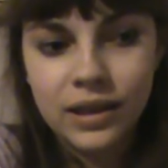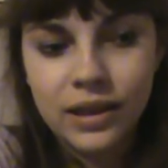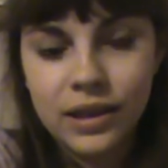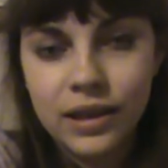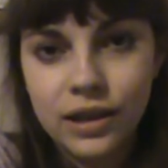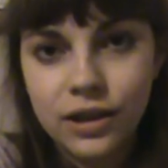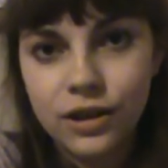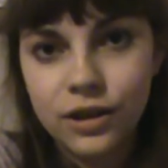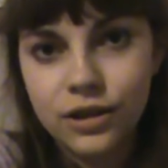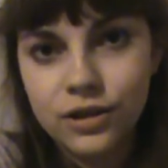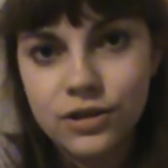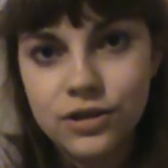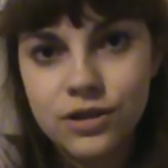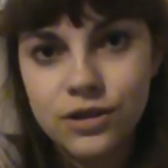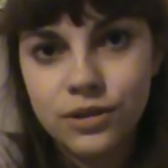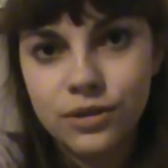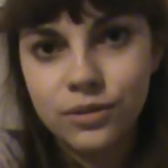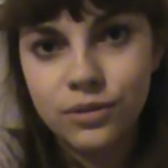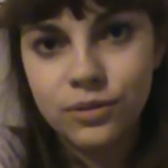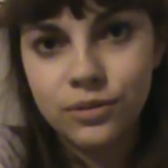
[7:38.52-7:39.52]
here
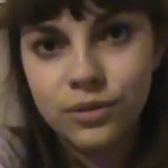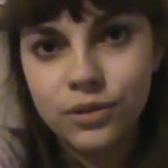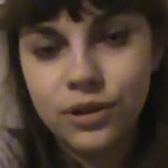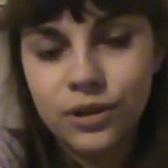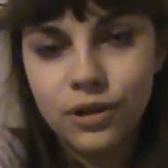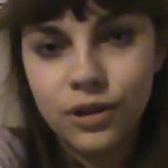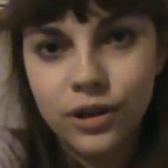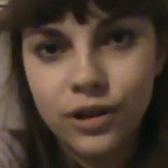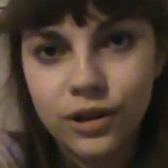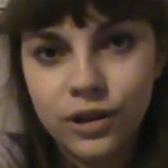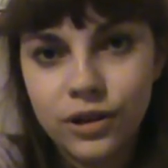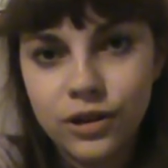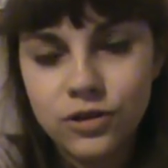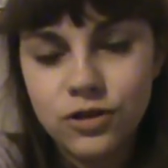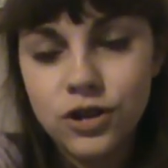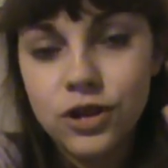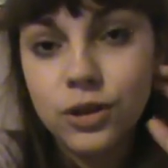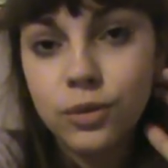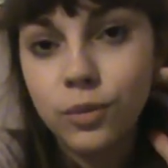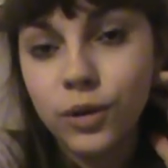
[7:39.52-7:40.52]
to New York.
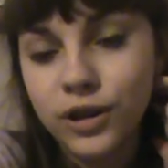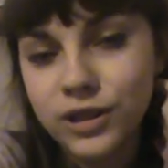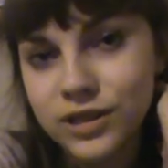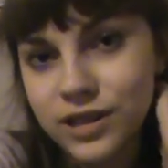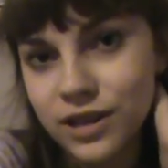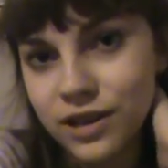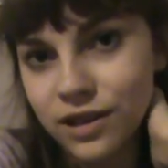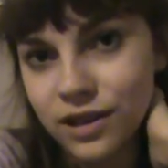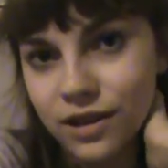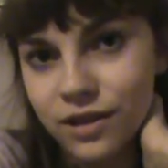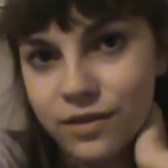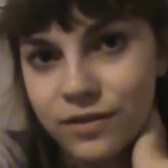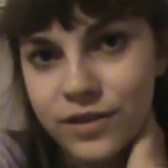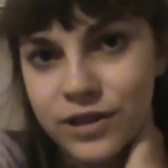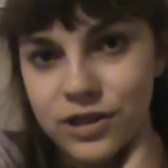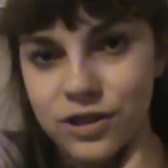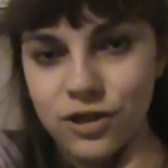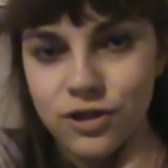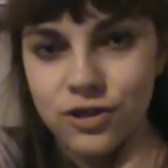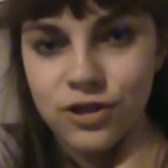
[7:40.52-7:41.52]
She worked at a
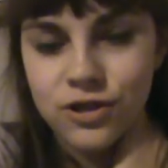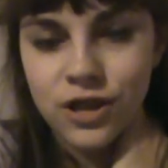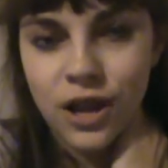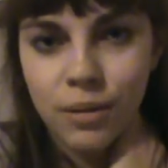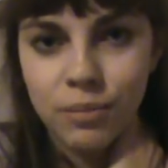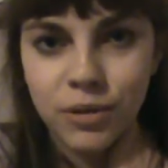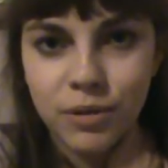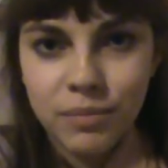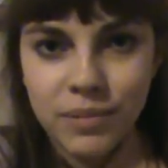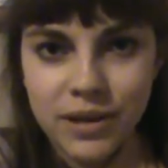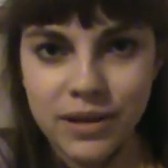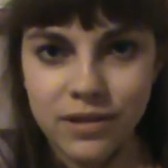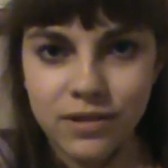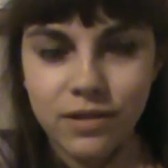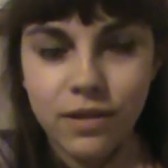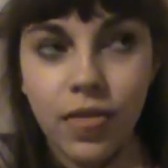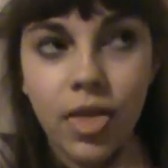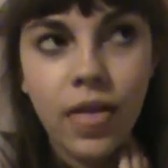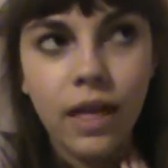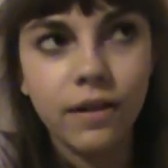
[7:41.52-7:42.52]
vintage stop that my
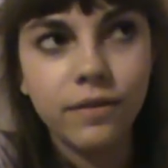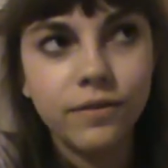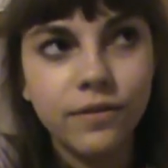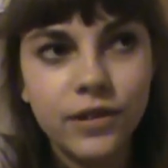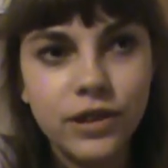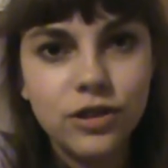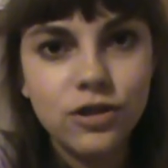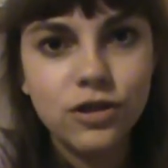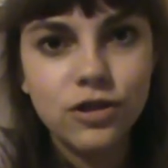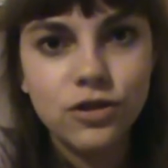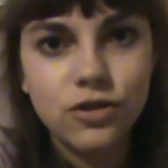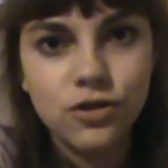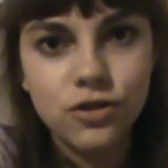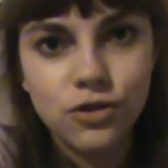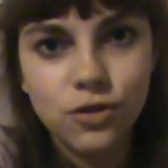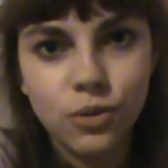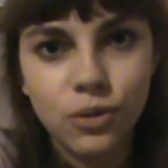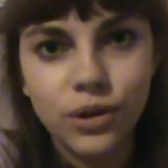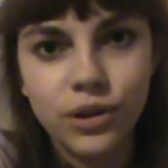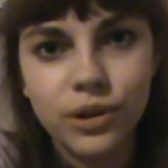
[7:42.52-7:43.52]
the vintage
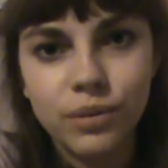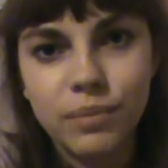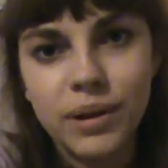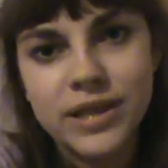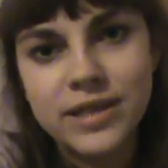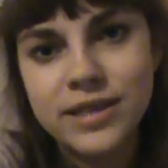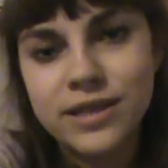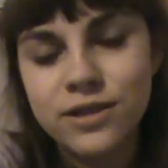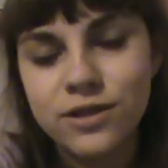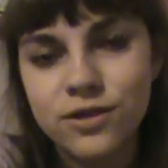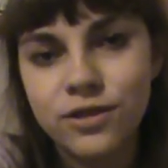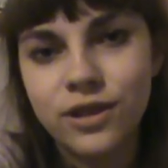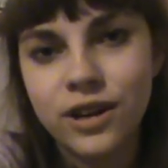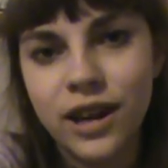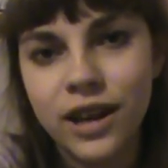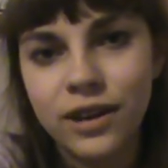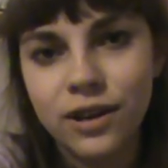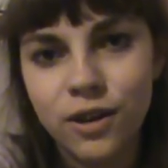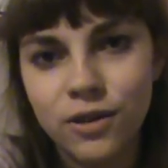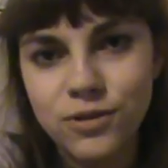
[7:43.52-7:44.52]
store that my sister and
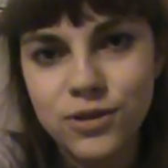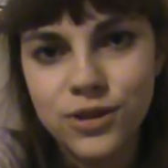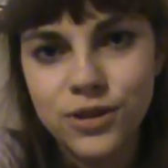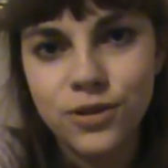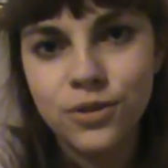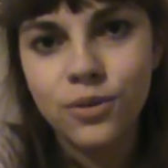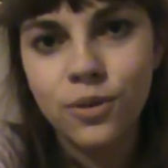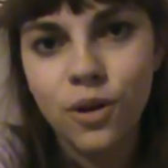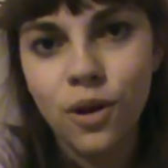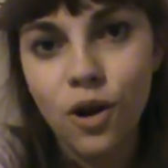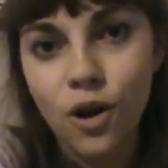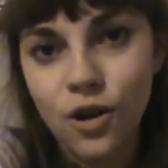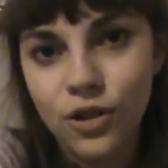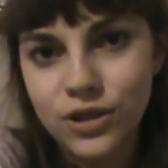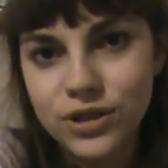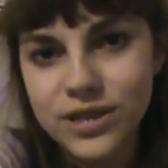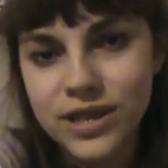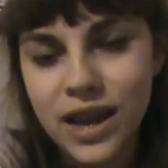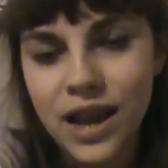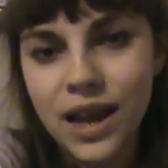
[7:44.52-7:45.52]
I go to all
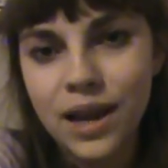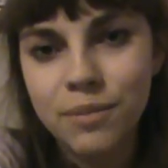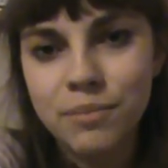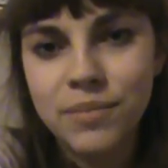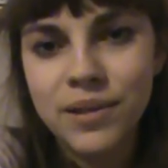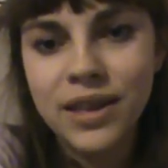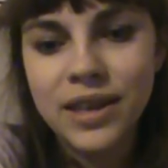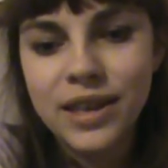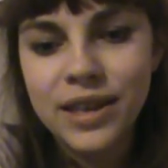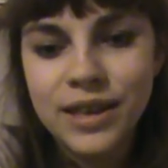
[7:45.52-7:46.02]
the time.